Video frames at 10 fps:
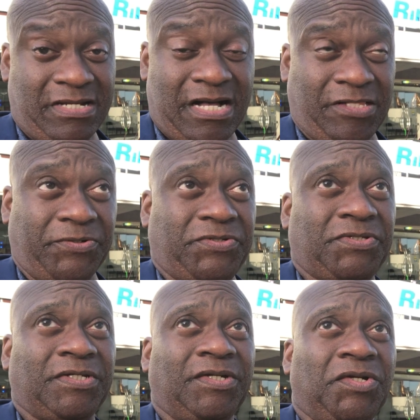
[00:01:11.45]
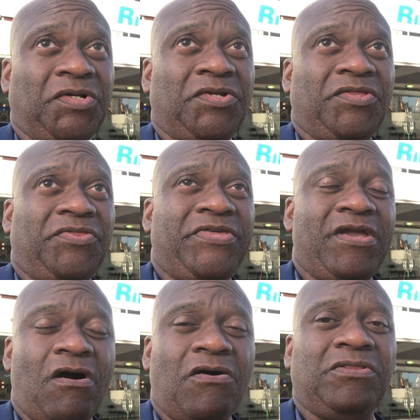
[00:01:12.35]

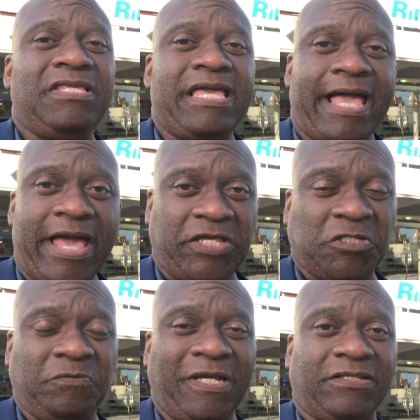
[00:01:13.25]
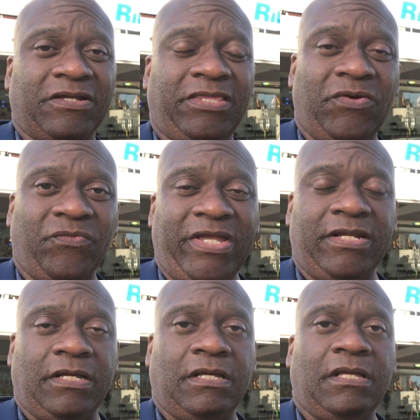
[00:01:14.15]
The only aspect of the
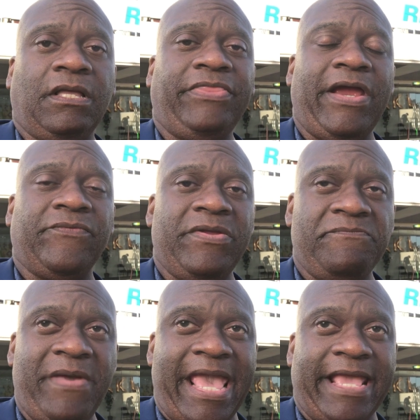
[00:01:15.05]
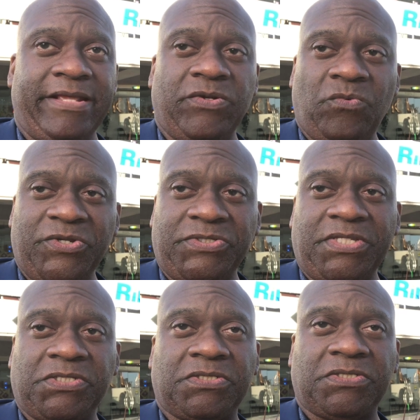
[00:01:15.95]
arena that remained was
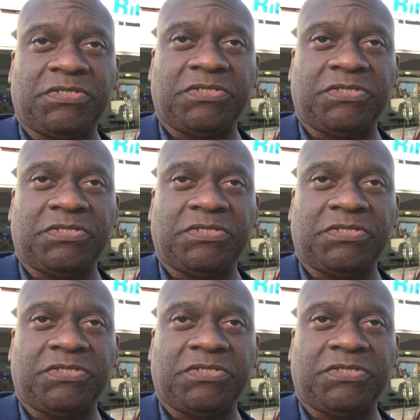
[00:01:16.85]
this